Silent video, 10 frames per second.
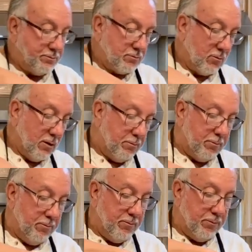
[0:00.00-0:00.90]
Chicken.
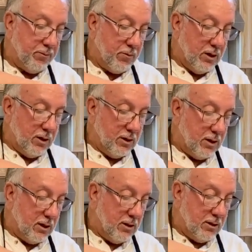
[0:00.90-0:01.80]
I mean
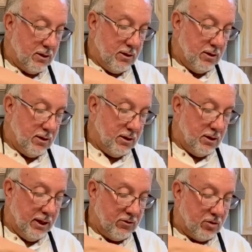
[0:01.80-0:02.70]
poultry gravy.